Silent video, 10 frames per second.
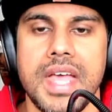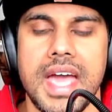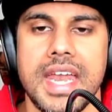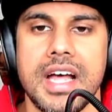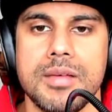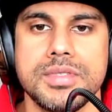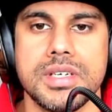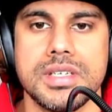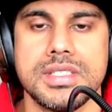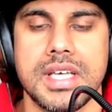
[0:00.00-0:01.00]
and helps
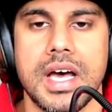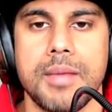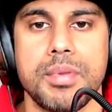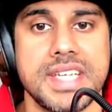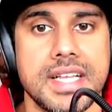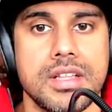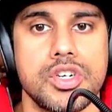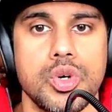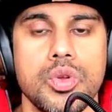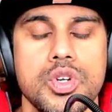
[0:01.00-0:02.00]
us uh, protect our
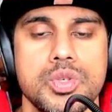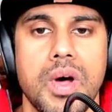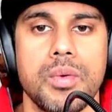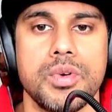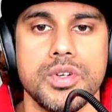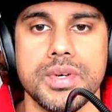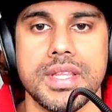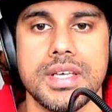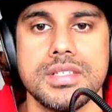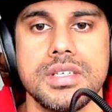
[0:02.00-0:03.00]
shoulders while we're doing
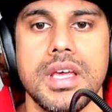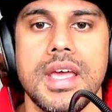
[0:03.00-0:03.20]
this.